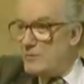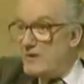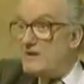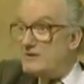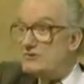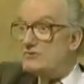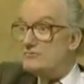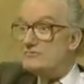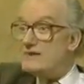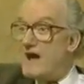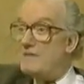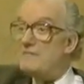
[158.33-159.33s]
We
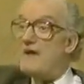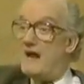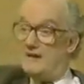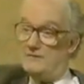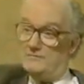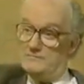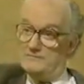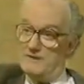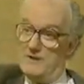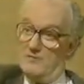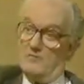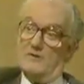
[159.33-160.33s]
choose our values,
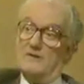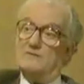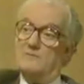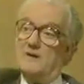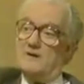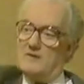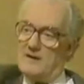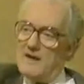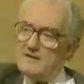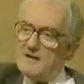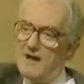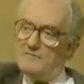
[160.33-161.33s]
or at least we
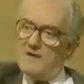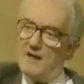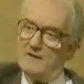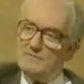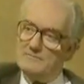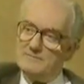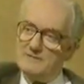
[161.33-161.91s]
create our values.